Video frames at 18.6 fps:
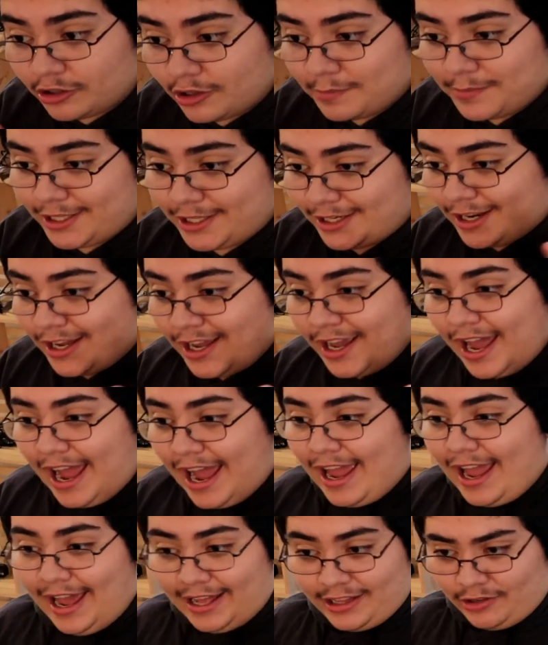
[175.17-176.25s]
So I mean,
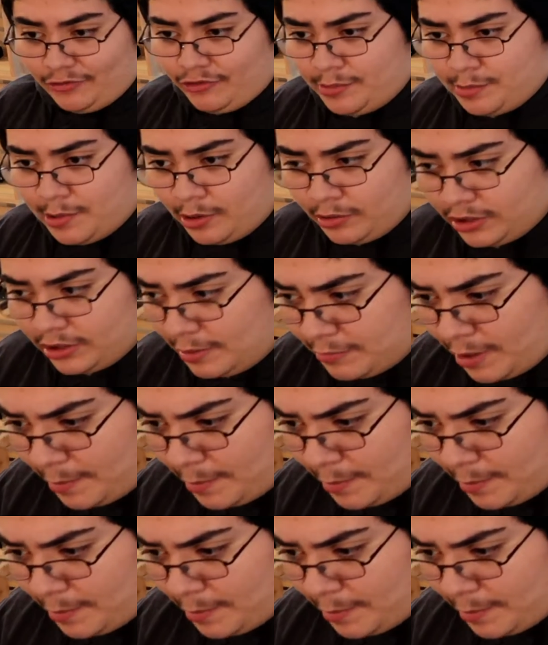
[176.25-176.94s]
I had to repost it.